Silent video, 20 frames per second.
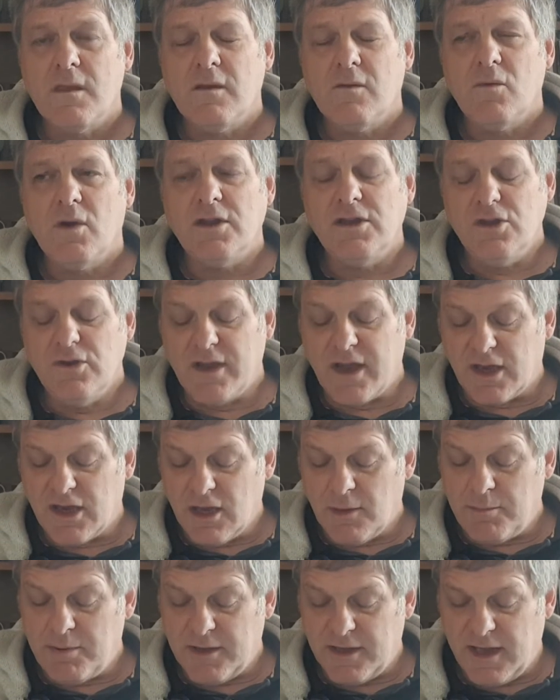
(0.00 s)
when you get
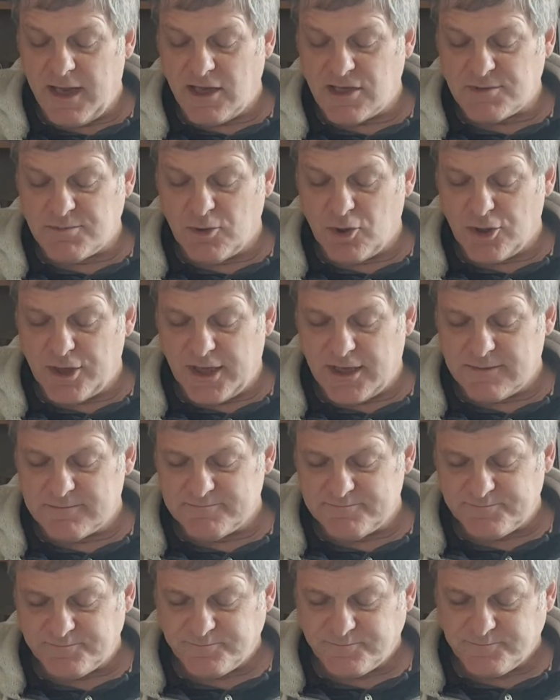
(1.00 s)
up each morning,
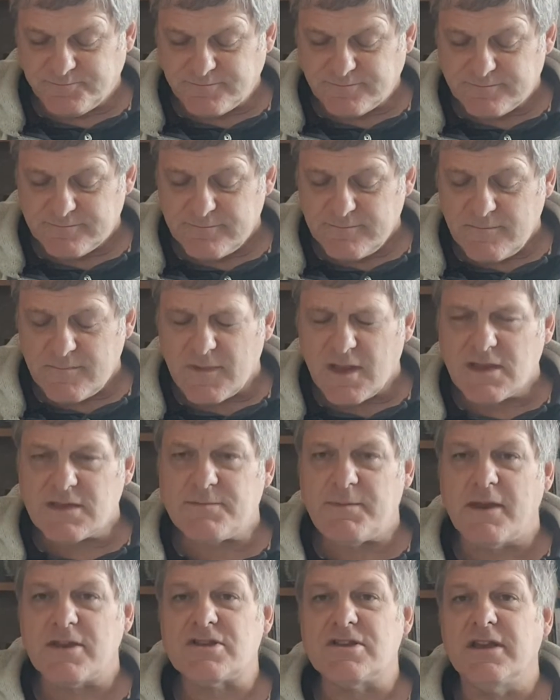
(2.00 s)

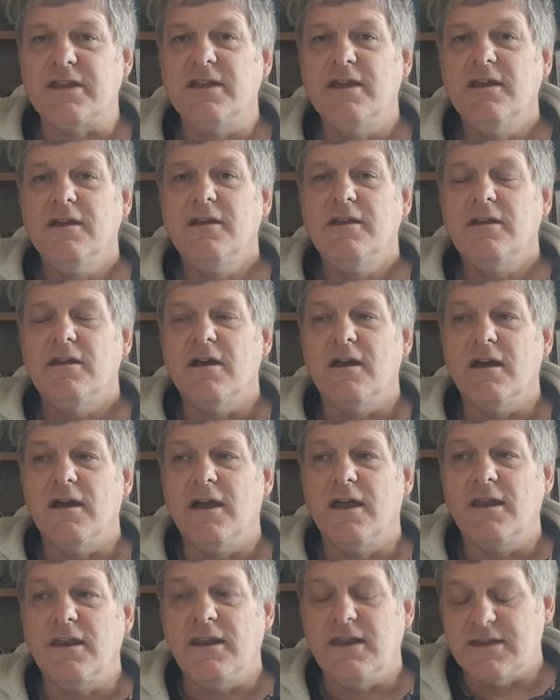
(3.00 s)
especially
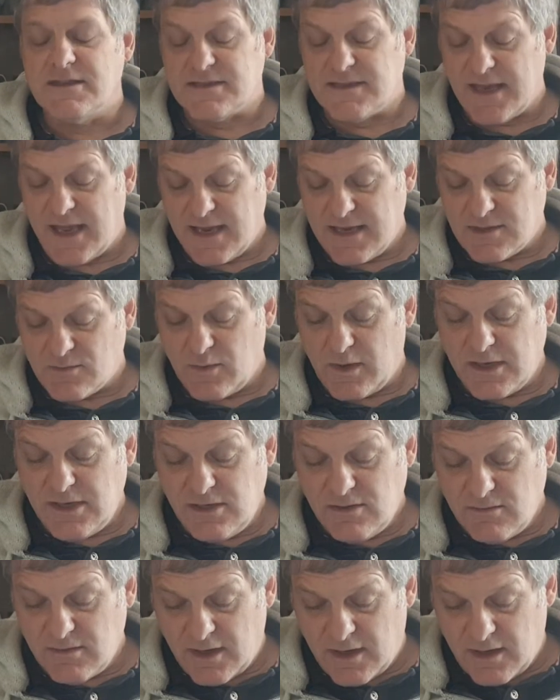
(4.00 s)
in these days, when
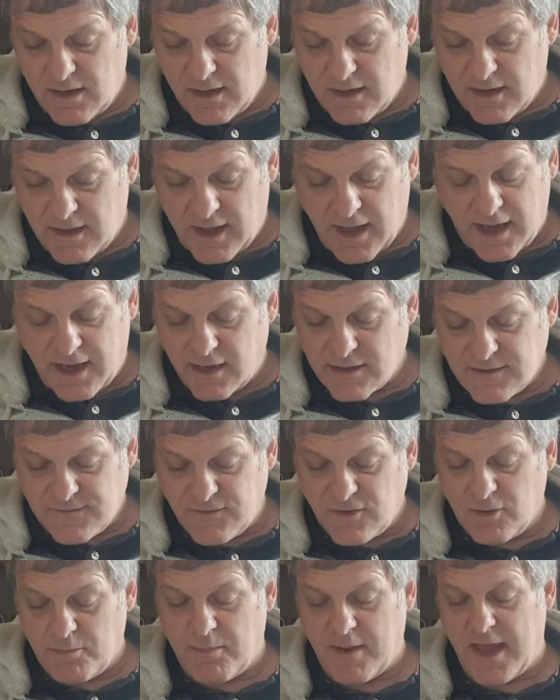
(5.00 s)
you get out of
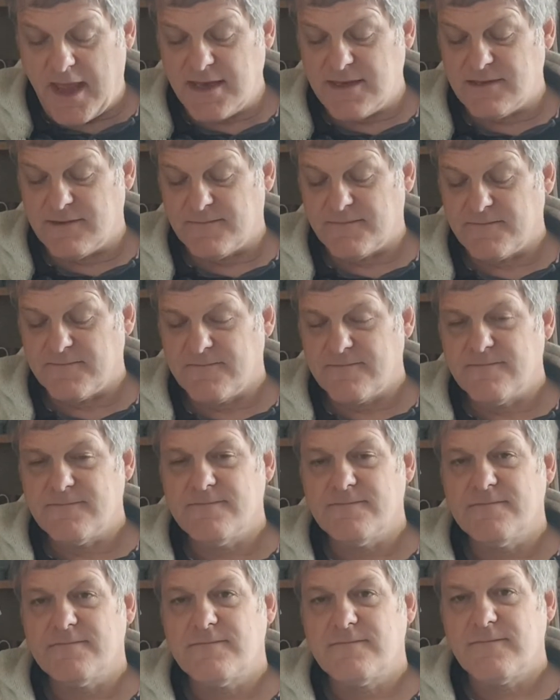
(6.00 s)
your bed,
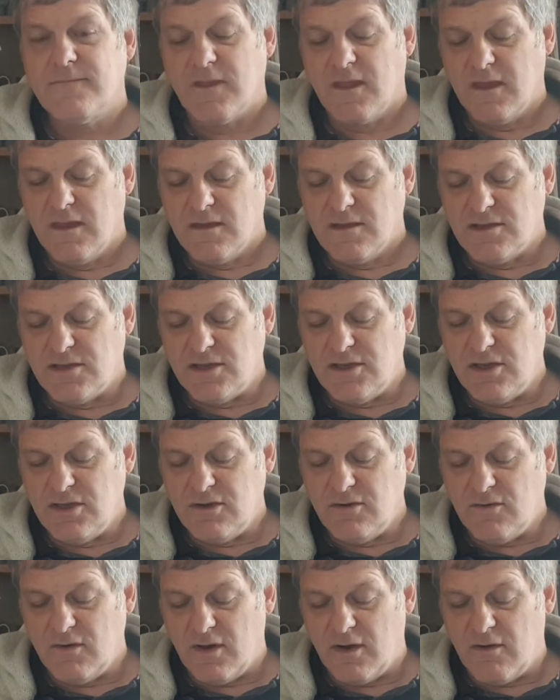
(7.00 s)
do
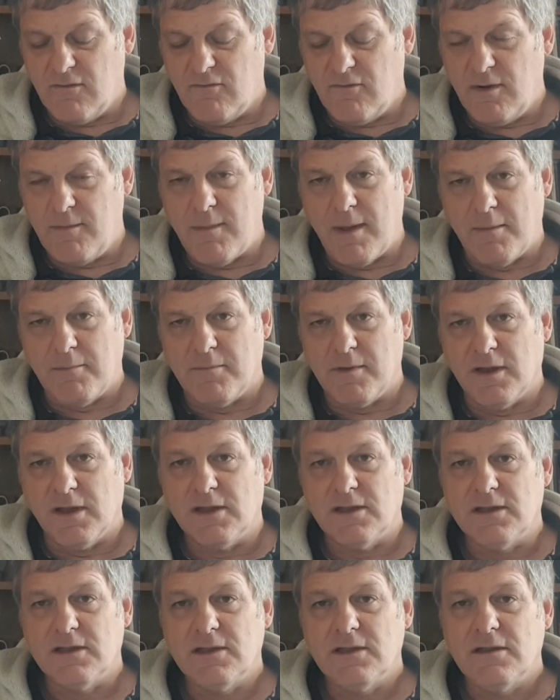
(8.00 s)
you
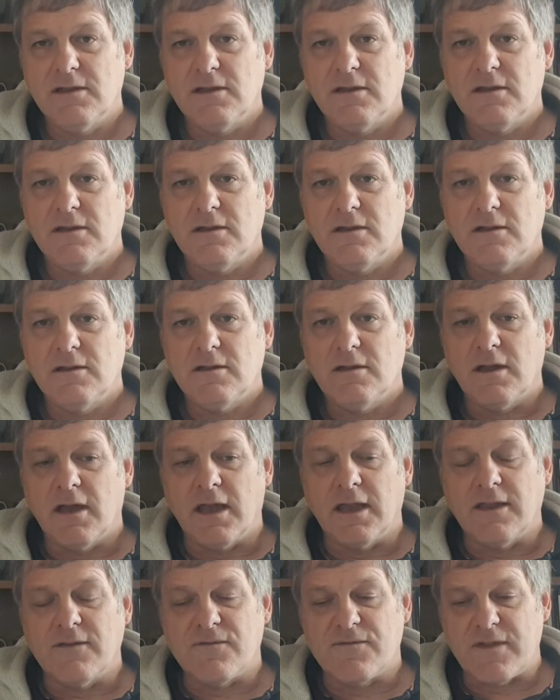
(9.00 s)
remember
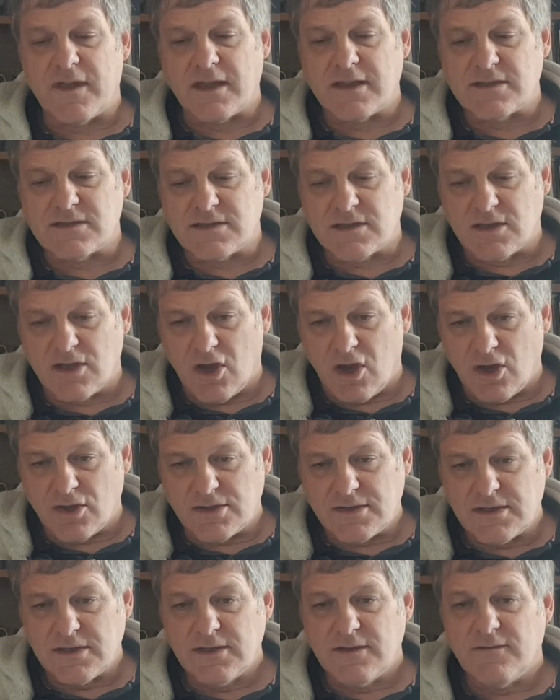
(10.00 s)
and give thanks to
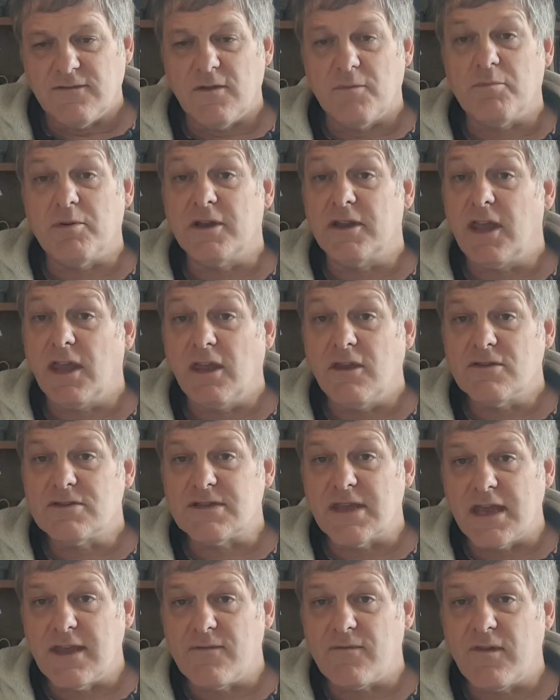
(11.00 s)
God for bringing you
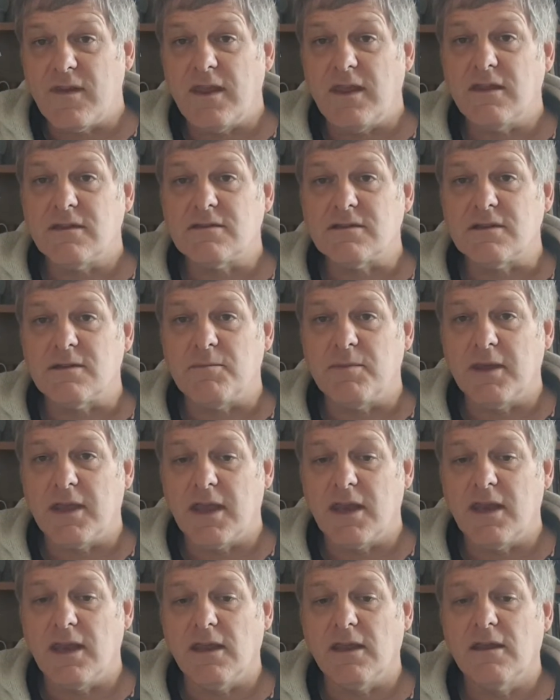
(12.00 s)
safely to the
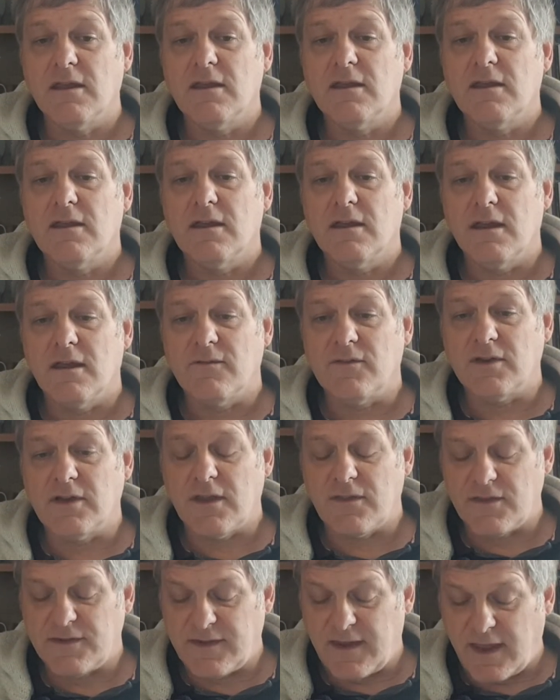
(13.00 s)
beginning of
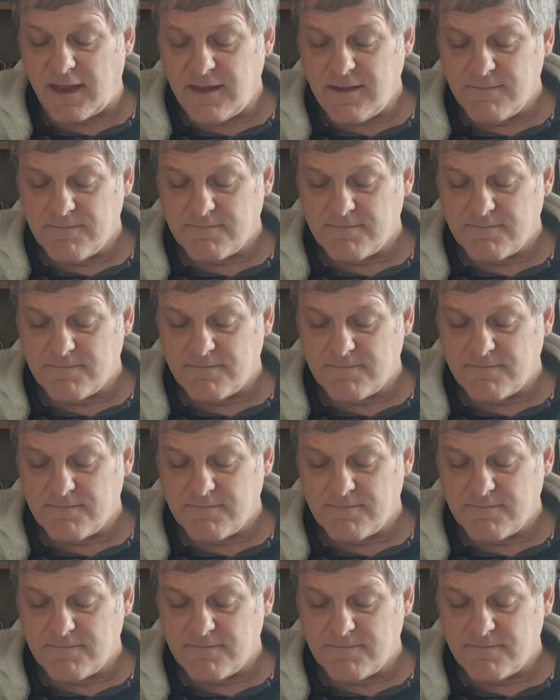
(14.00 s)
another day?